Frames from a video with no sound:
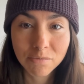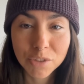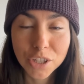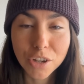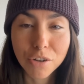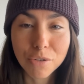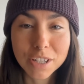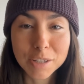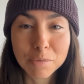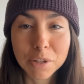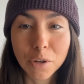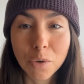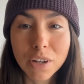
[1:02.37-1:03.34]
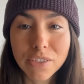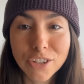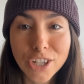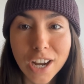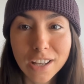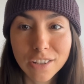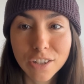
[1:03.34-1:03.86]
So it's been quite the
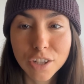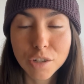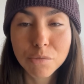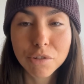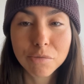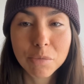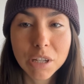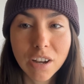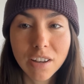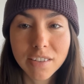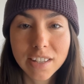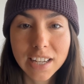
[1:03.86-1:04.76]
challenge to move beyond the